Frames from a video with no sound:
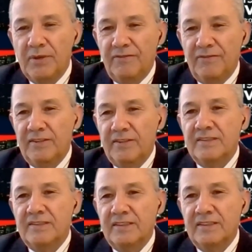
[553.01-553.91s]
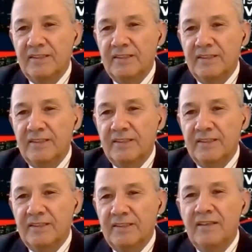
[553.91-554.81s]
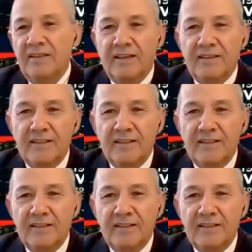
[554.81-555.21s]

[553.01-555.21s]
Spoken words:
benefits in the company,